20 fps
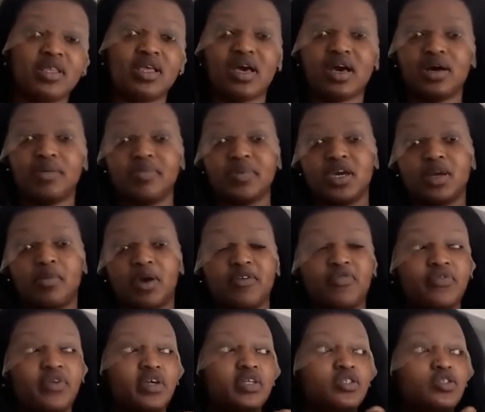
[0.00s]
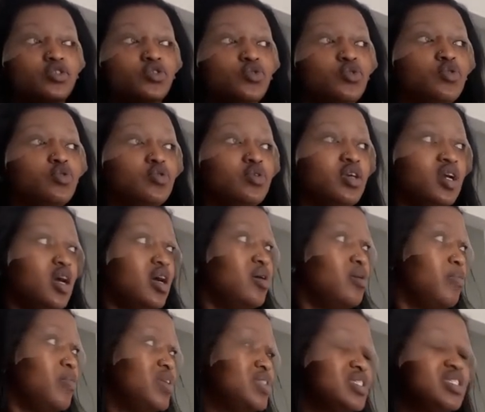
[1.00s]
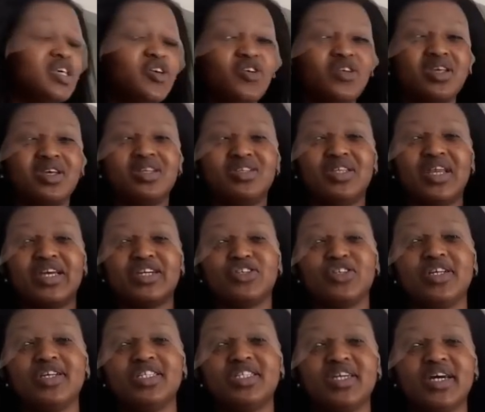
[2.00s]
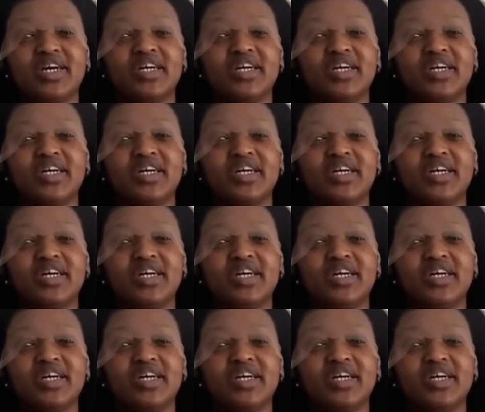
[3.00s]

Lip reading: them, me and my friends. So yeah, but to say only like later,